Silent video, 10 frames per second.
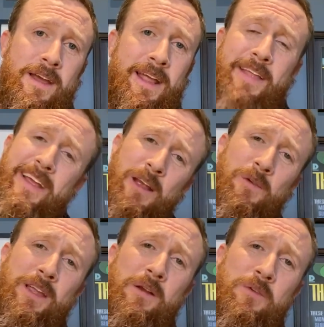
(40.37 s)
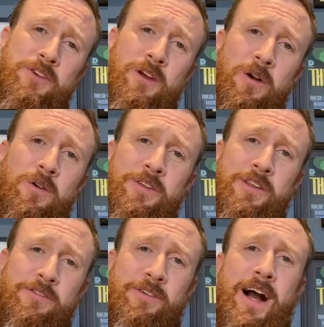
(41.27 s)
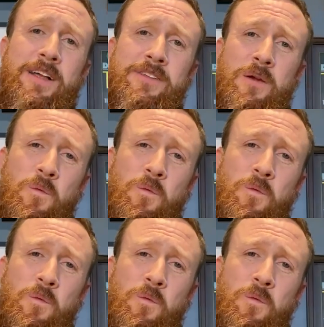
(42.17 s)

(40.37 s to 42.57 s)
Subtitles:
And I think it really shows and defines like